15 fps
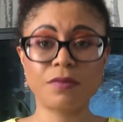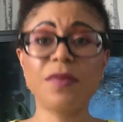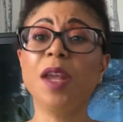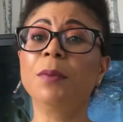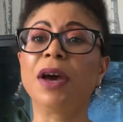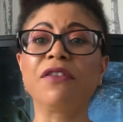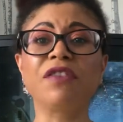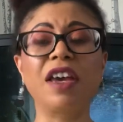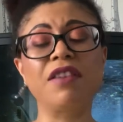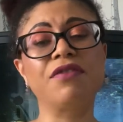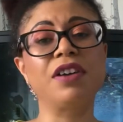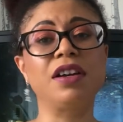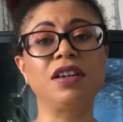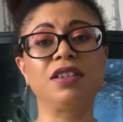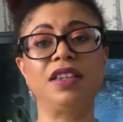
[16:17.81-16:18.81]
my
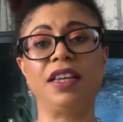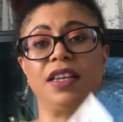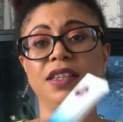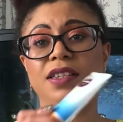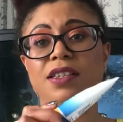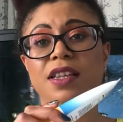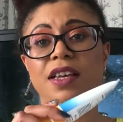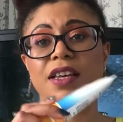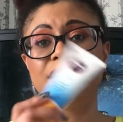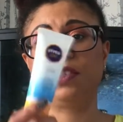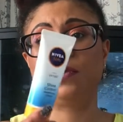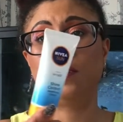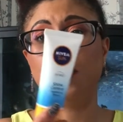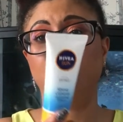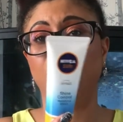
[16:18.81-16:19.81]
favourite is this
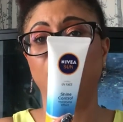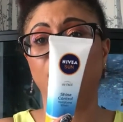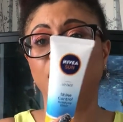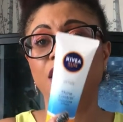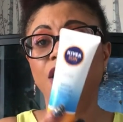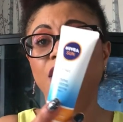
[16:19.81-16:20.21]
one,